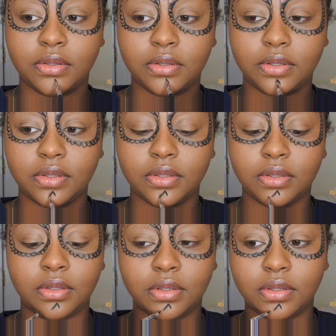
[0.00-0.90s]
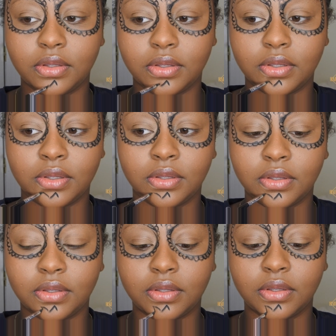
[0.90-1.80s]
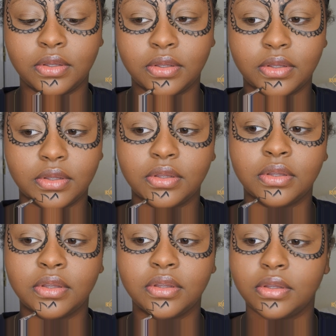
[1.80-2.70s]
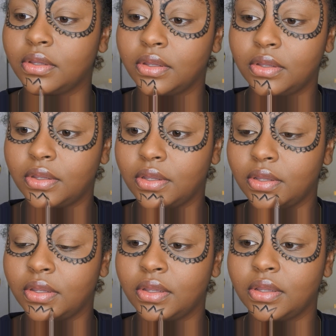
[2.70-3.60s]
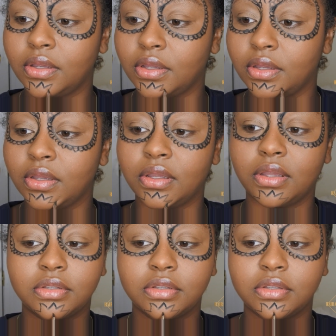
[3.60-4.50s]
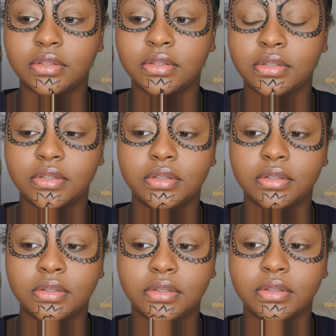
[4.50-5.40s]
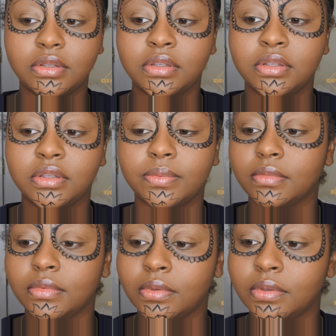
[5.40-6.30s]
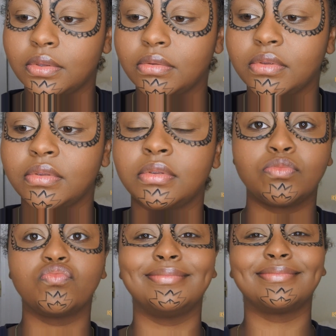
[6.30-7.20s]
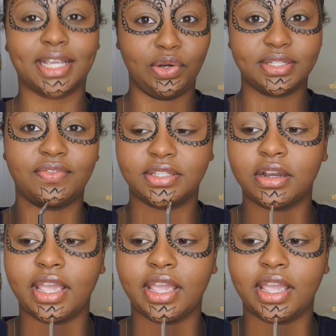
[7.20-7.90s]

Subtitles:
weird lotus shape, and you're going to want to make sure that this is kind of in the center of your chin and not like how I draw it, because, you